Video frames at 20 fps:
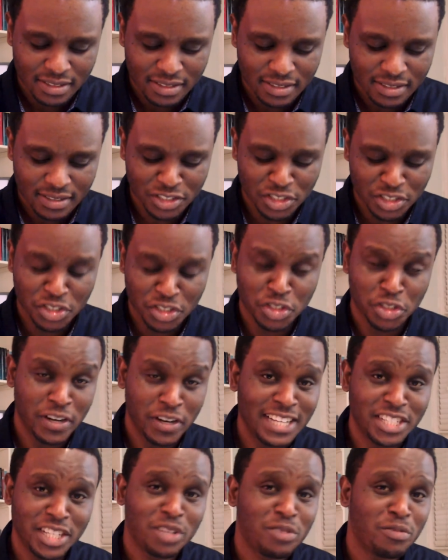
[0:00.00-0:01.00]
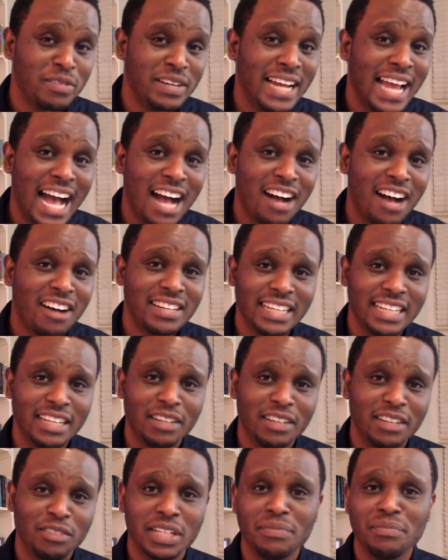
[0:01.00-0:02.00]
This tragic reality of
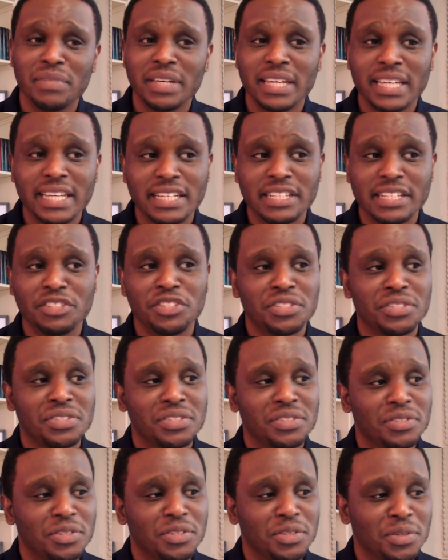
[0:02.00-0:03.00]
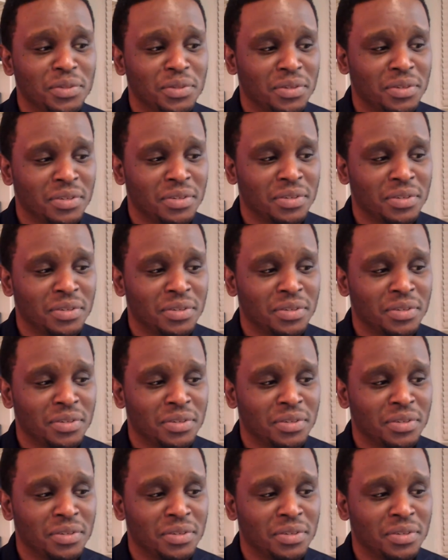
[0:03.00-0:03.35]
what it means to